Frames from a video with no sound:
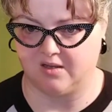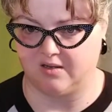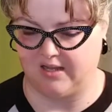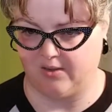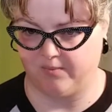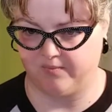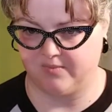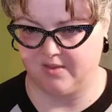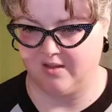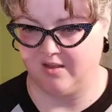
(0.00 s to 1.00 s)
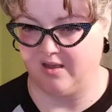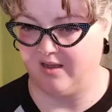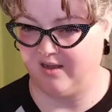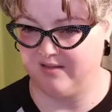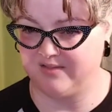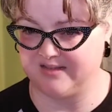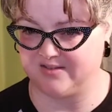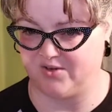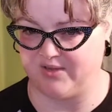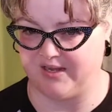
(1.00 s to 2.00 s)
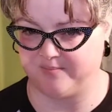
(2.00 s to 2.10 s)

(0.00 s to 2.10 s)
Now, on that survey,